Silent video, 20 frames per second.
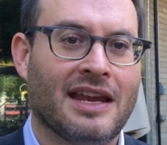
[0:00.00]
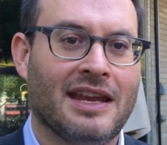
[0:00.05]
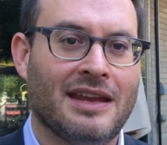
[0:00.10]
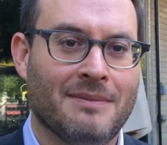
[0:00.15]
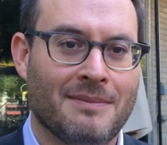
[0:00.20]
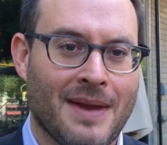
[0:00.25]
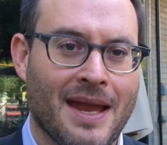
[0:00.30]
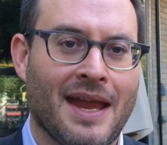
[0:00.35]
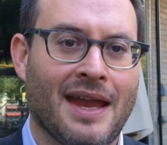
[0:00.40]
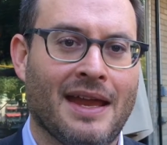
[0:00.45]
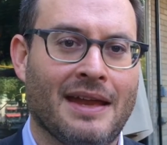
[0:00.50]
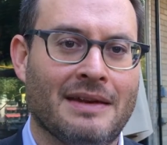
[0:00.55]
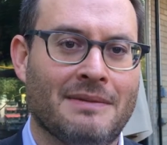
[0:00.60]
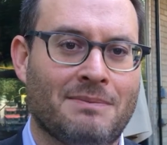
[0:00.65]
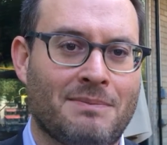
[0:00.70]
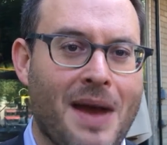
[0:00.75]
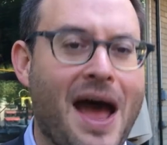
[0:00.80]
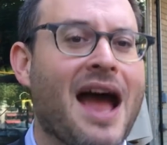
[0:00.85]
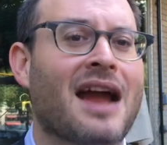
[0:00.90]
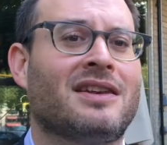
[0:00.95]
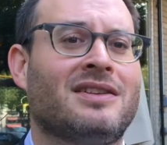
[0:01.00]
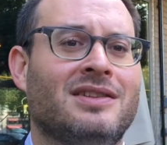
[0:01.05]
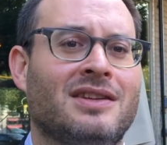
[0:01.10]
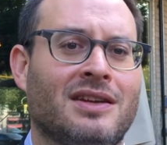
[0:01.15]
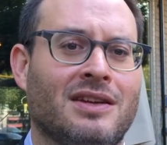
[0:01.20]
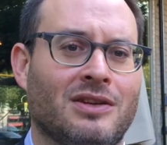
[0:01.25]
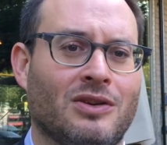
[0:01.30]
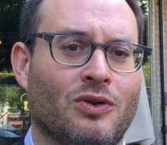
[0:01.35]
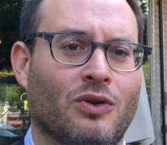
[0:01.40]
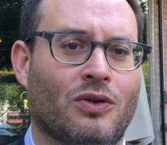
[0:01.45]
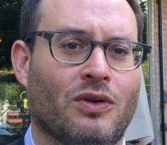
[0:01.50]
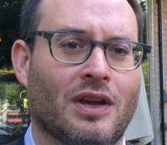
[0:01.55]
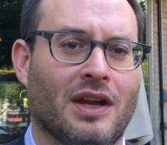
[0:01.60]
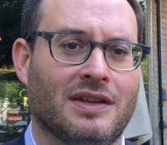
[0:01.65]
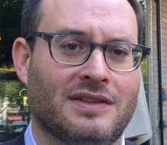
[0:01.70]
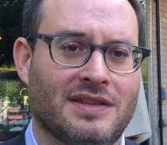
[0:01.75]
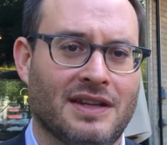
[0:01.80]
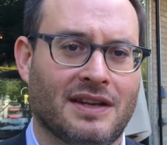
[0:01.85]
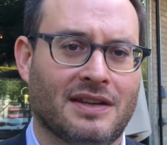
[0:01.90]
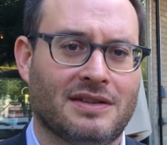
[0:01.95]
that he made back to
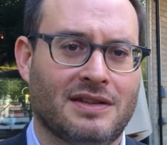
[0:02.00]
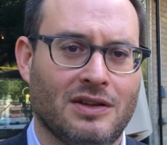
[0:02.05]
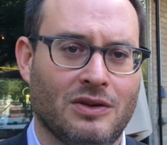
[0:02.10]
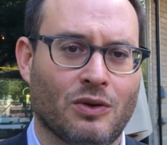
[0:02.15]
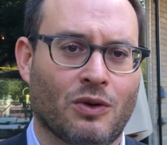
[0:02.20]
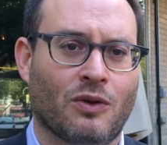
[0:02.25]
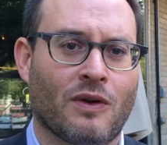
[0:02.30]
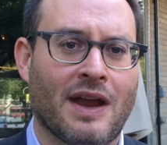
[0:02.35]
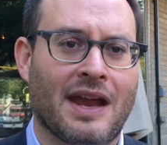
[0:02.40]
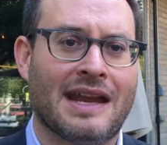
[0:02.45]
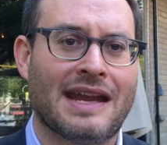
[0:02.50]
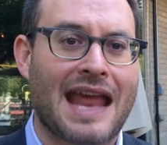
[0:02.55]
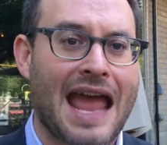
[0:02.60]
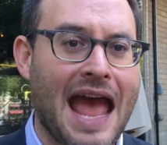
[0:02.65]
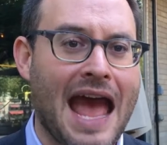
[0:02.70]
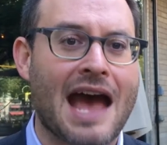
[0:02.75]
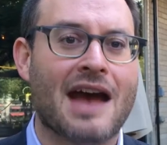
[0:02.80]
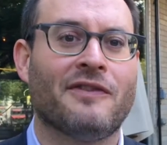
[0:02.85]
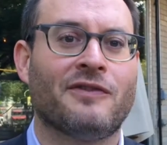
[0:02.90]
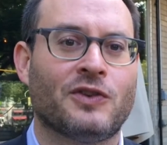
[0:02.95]
Ukraine